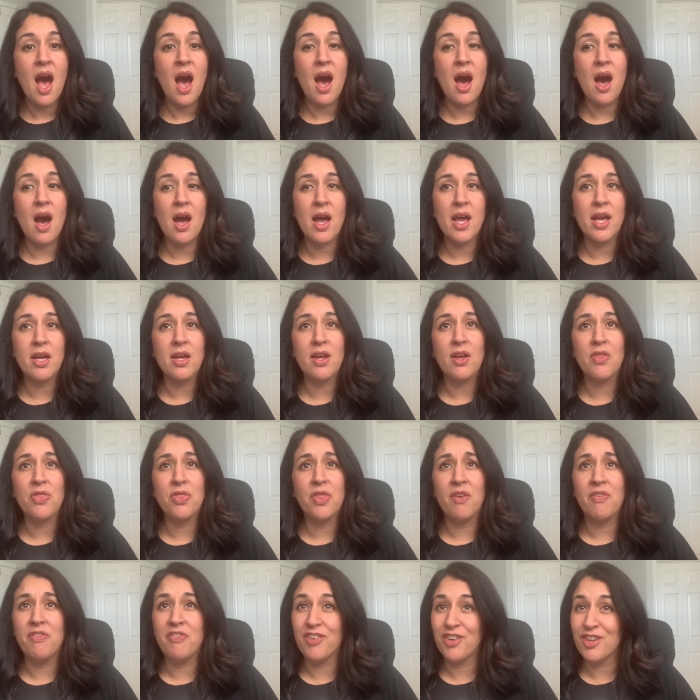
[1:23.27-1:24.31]
I
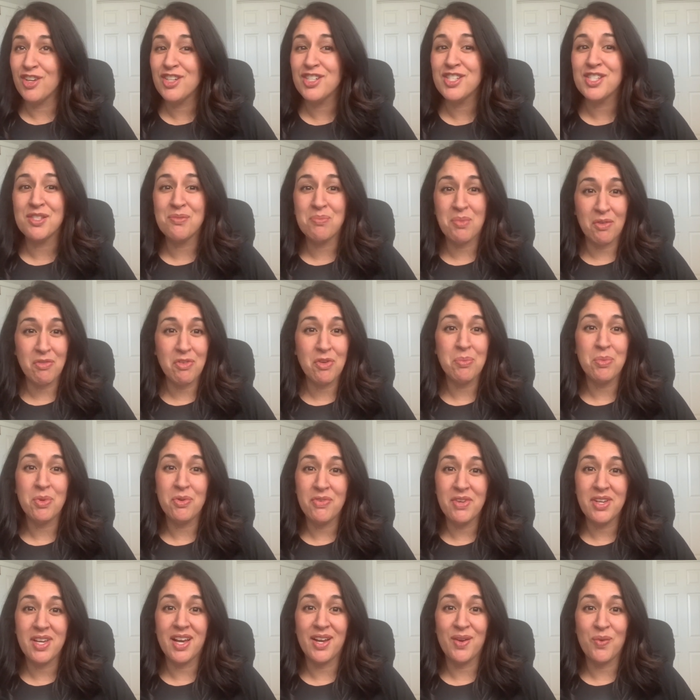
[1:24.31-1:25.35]
the first Marvel
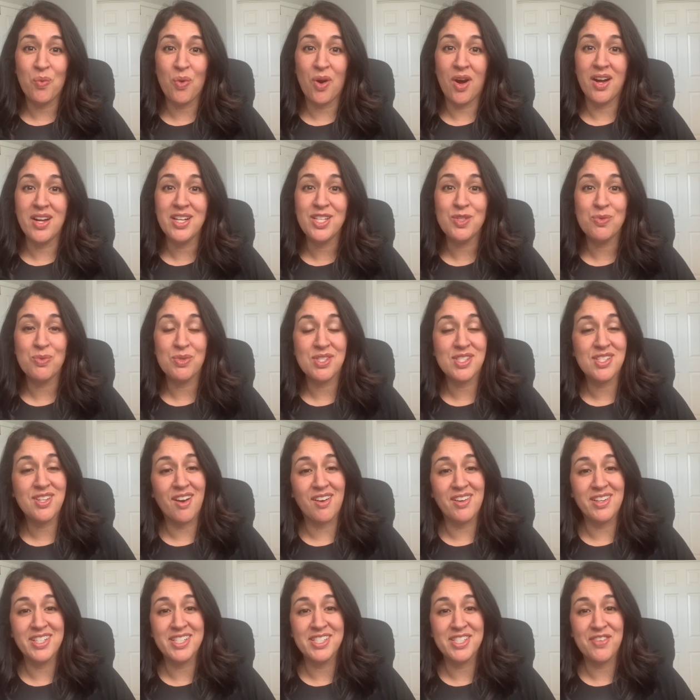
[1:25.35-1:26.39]
movie I watched was
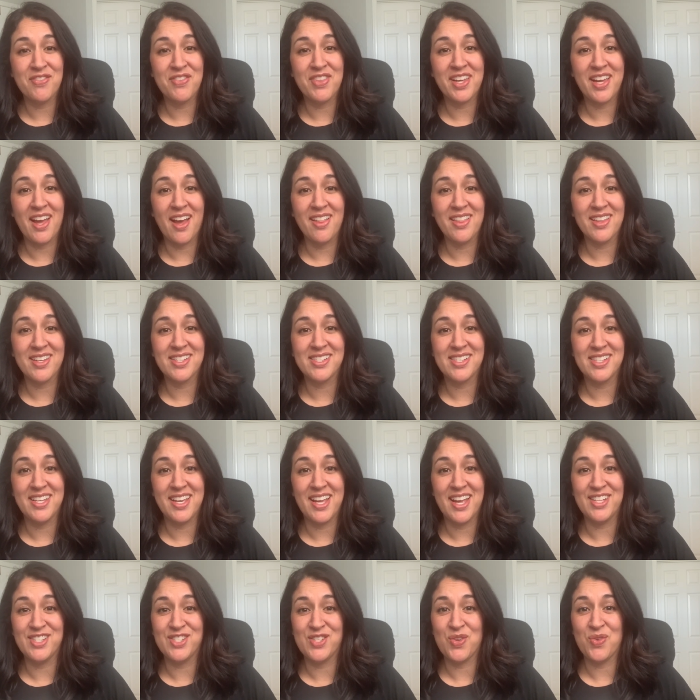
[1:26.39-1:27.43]
Guardians of the Galaxy
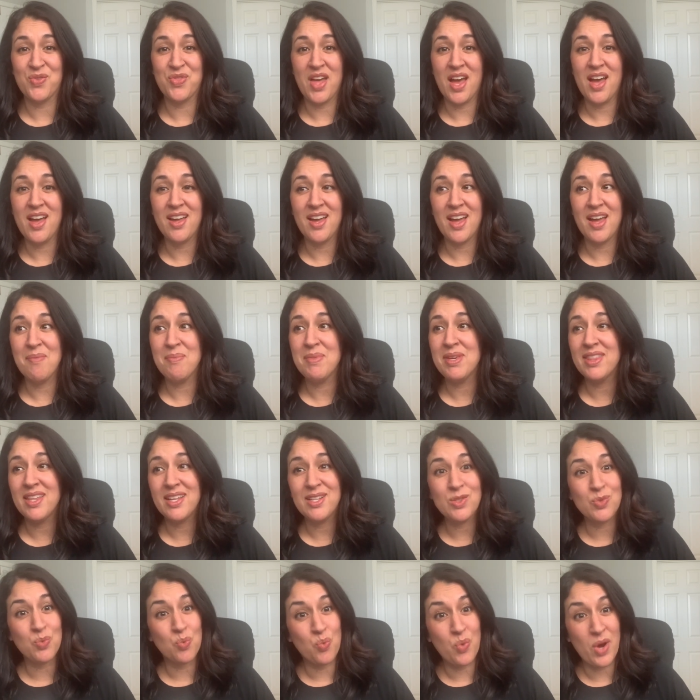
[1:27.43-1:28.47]
and so that I mean
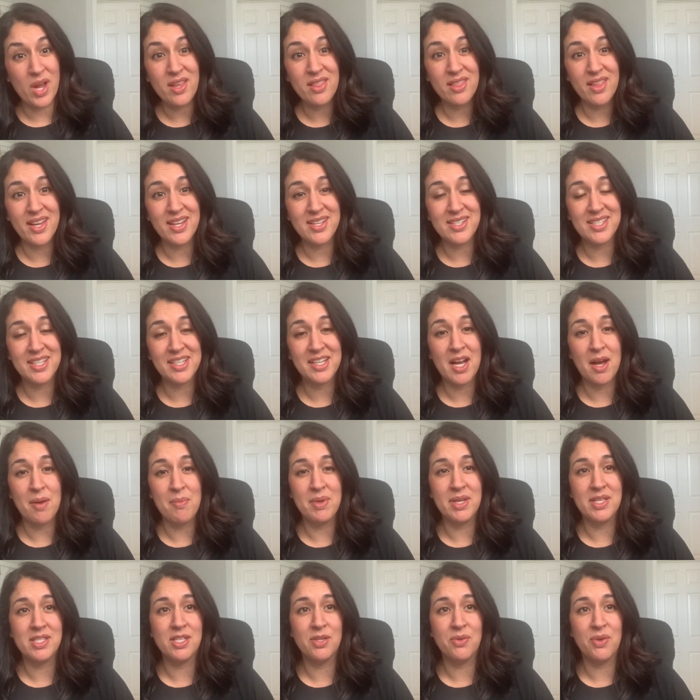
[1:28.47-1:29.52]
that's way late to come
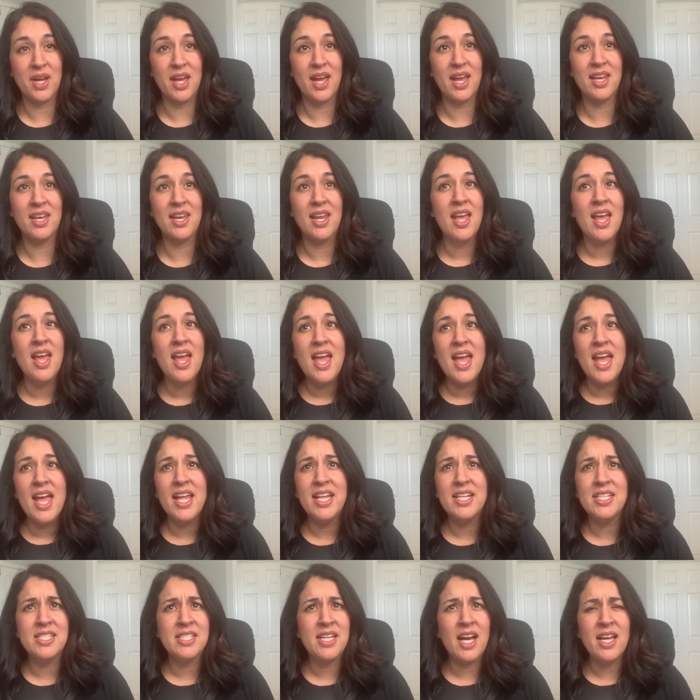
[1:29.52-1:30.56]
into it and
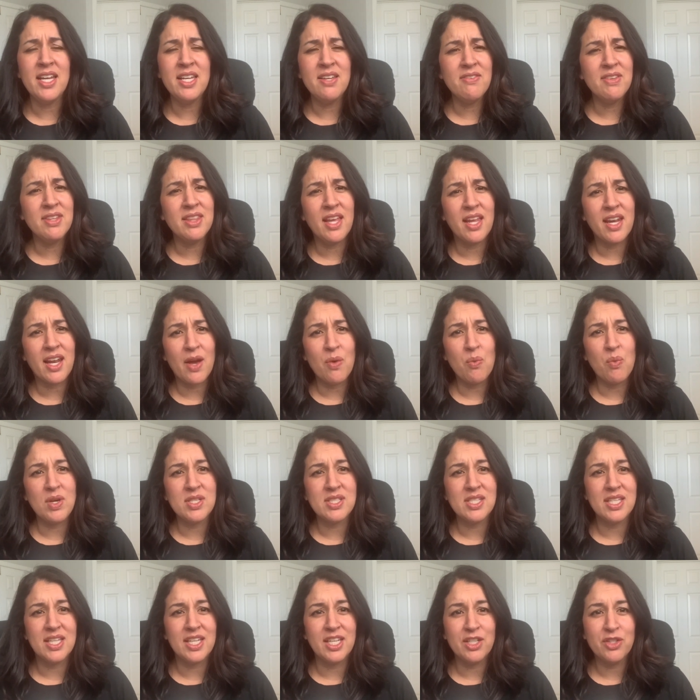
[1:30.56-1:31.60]
it's not even that I
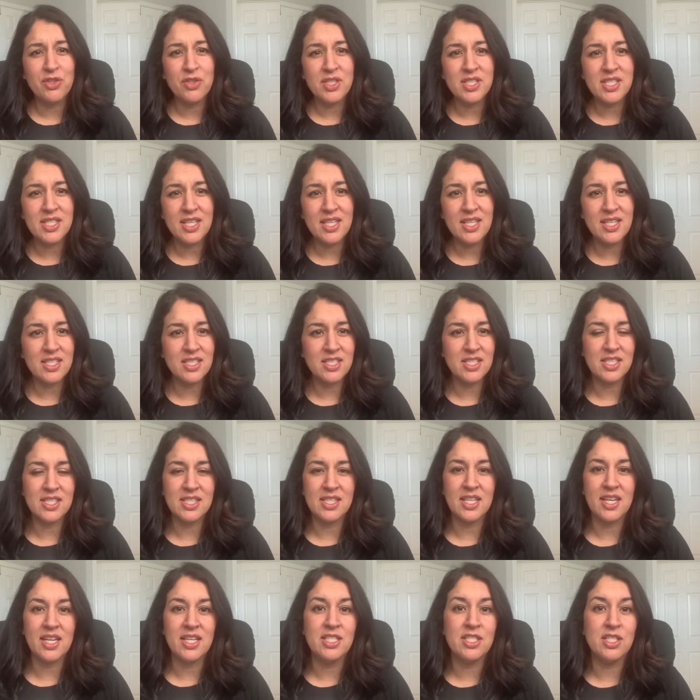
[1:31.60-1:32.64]
wasn't interested it's just
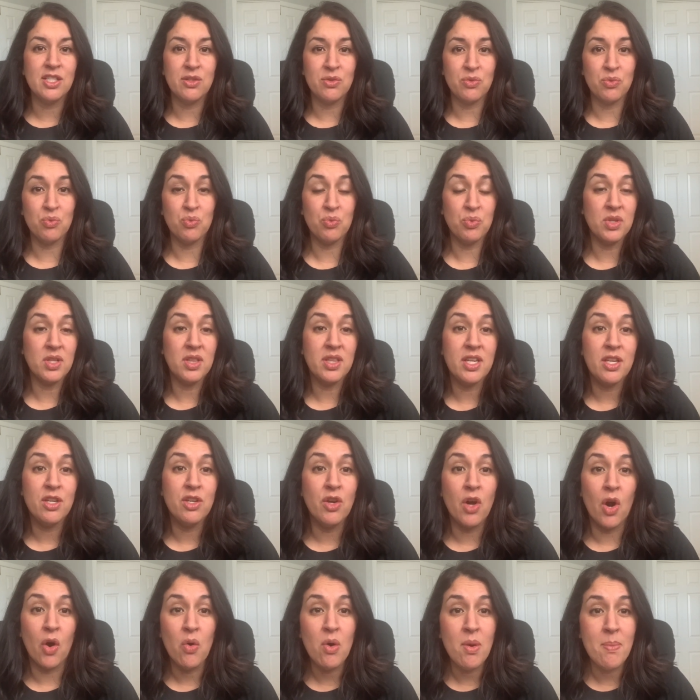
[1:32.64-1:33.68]
that I didn't really
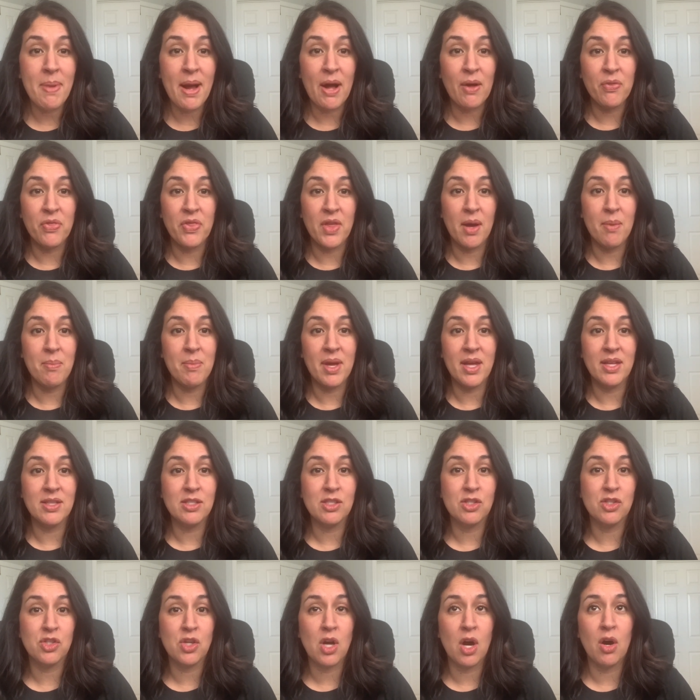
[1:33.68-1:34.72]
know about them and
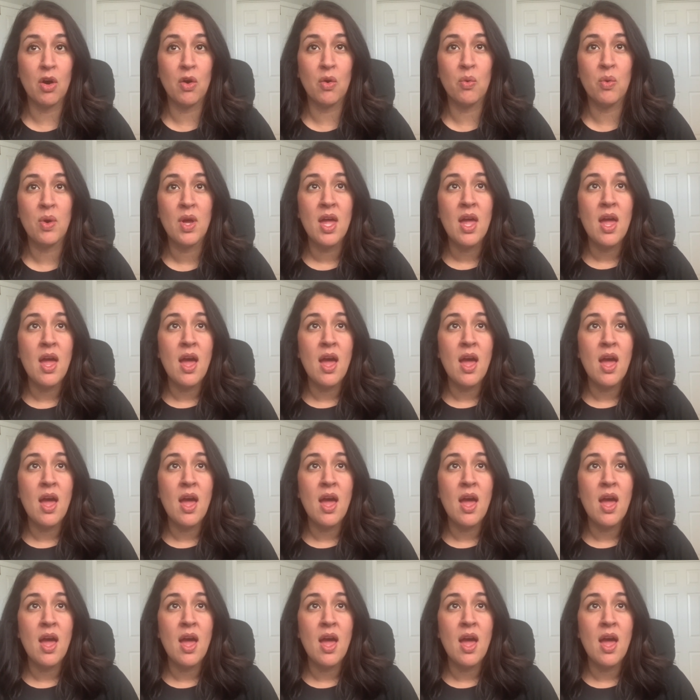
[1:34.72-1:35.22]
so